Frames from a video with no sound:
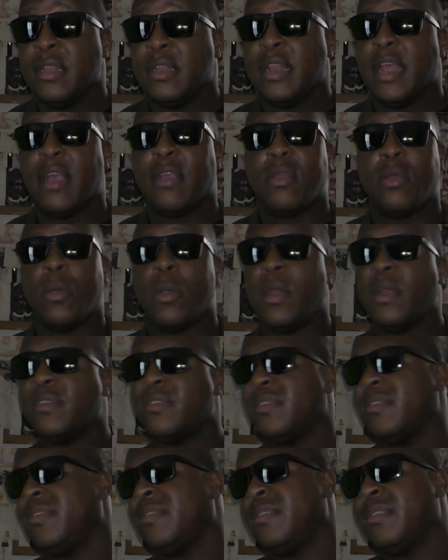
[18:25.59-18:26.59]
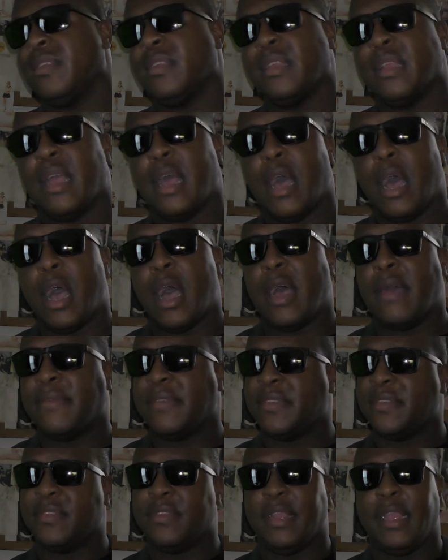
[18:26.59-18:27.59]
Now, of course,
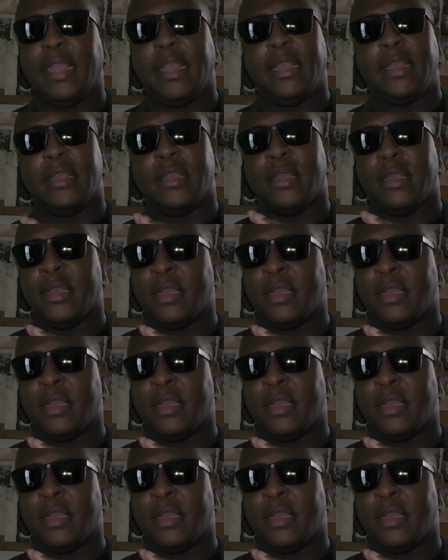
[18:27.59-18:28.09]
obviously,